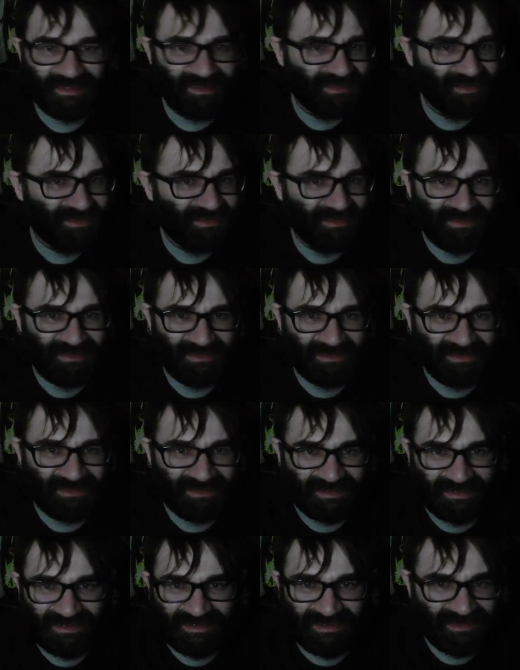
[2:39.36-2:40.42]

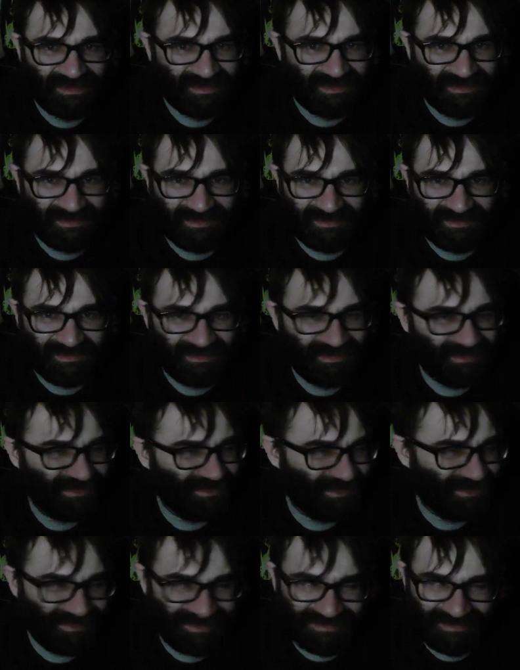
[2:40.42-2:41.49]

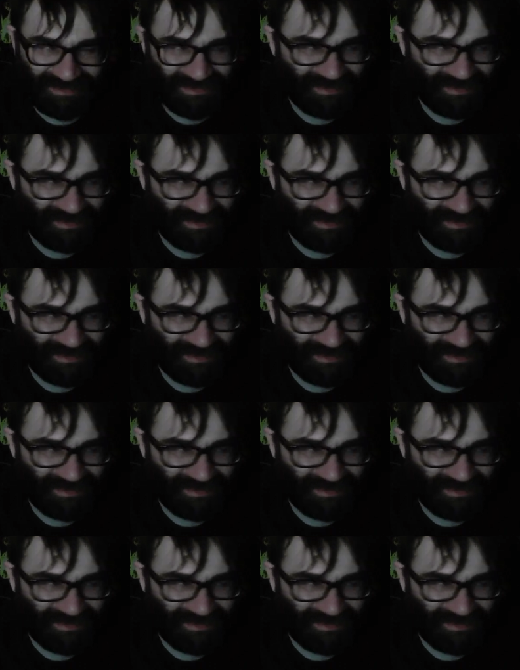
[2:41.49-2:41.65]
No one is speaking in this clip.